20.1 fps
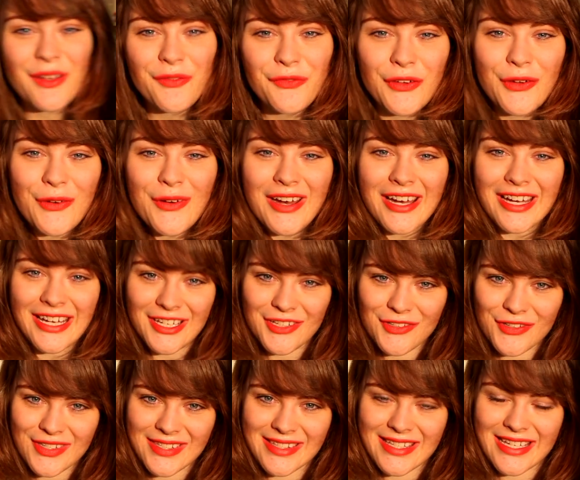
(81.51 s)
If you are
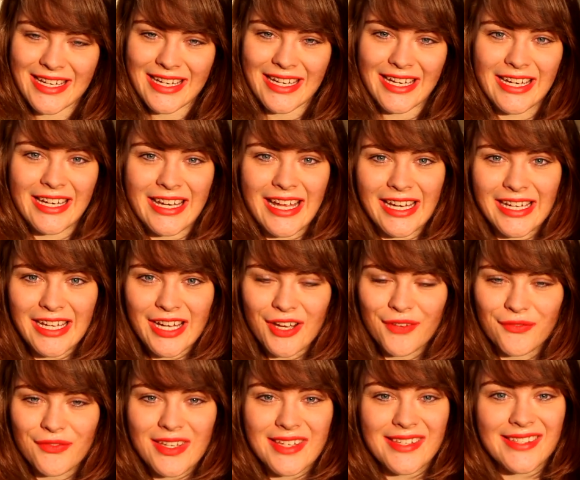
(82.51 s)
interested in any
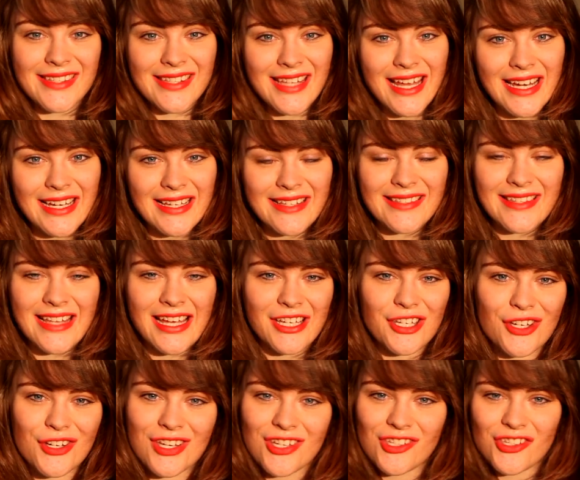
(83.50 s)
of these things, then
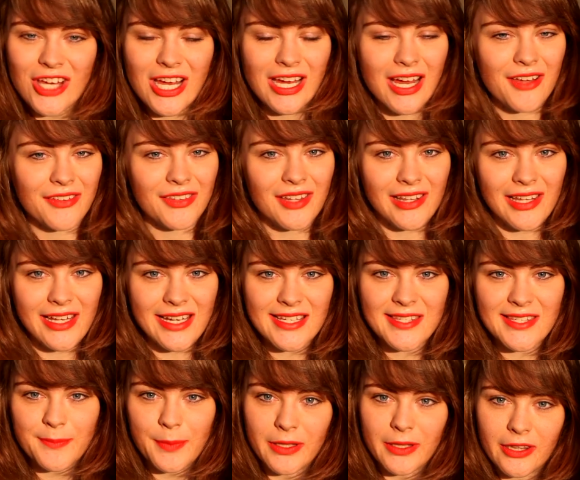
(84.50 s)
you can check out the
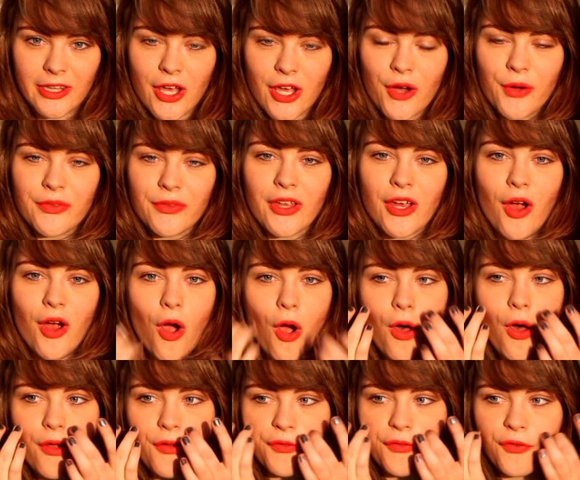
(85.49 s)
links below. They're
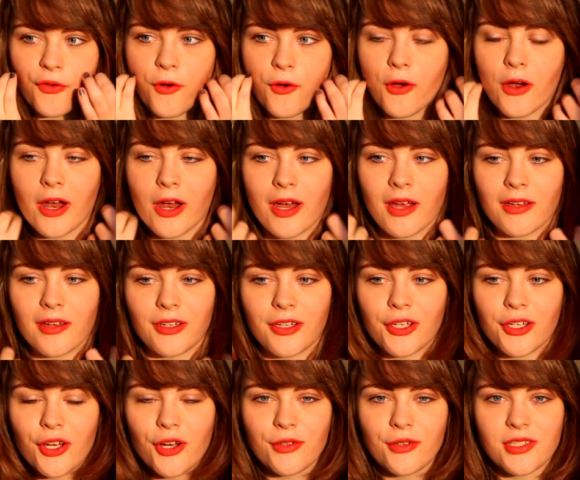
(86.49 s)
all for,
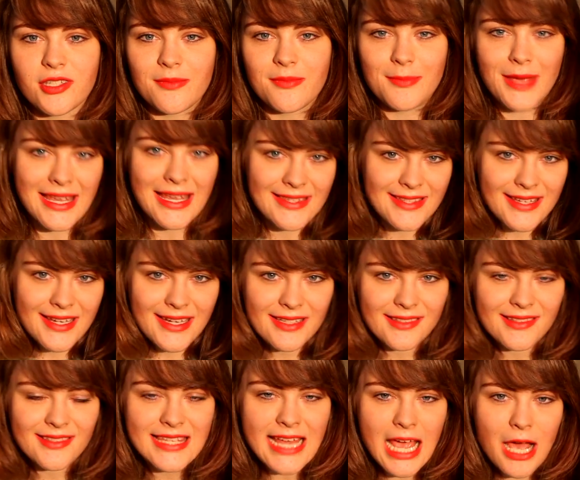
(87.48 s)
you know, domestic
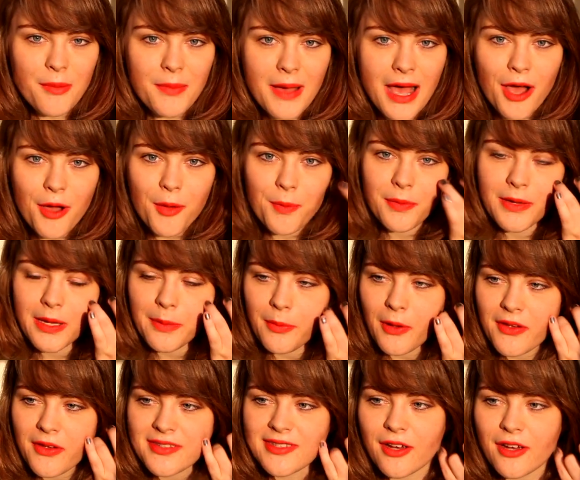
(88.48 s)
Taobao
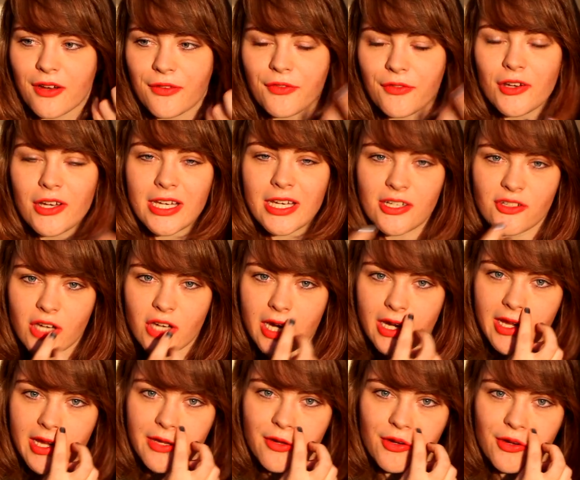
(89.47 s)
people. So if you're in
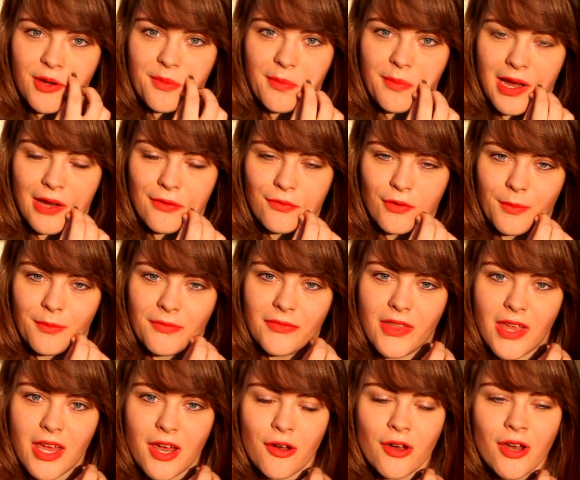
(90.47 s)
China, you can buy from
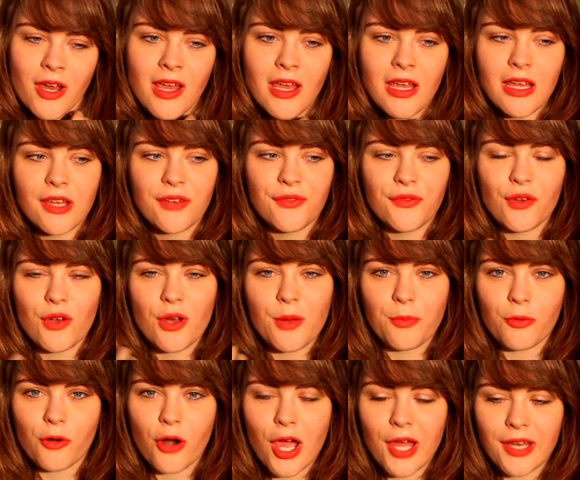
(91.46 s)
there. If you're
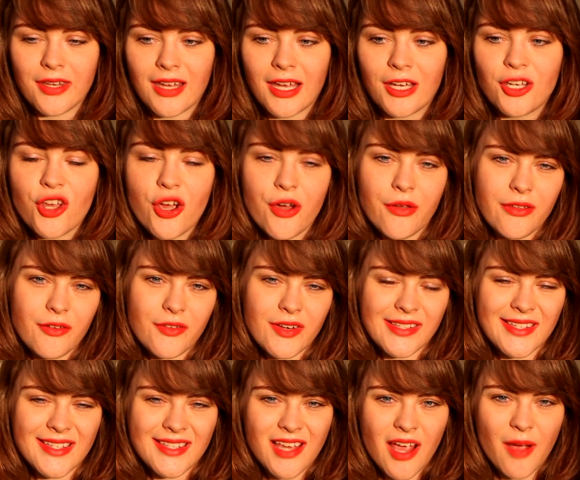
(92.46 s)
abroad, I know there
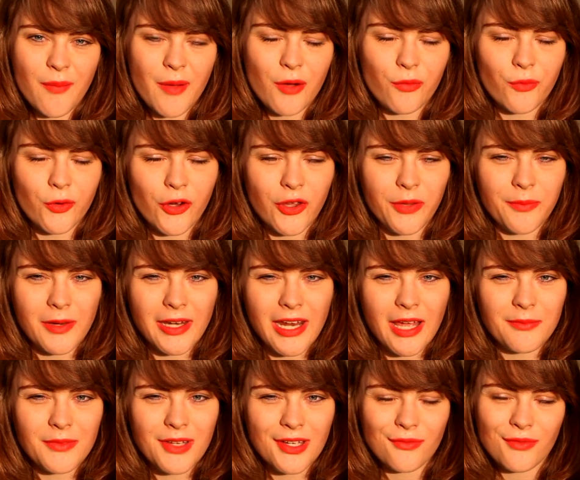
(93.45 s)
is a Taobao world, but
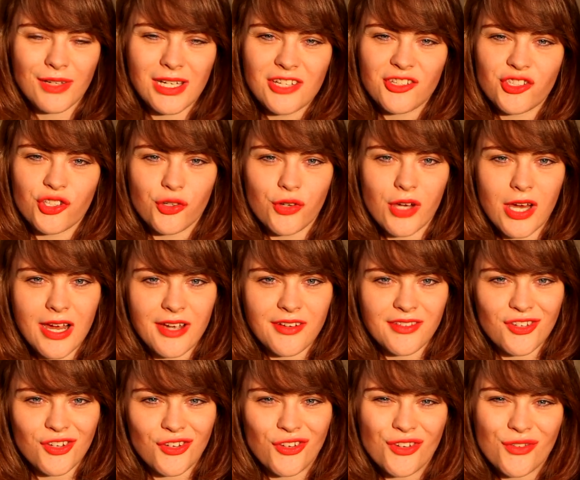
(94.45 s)
I'm not really sure how
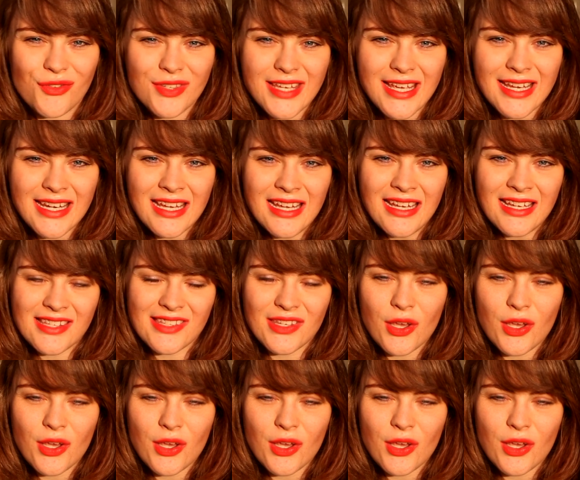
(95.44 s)
to use it.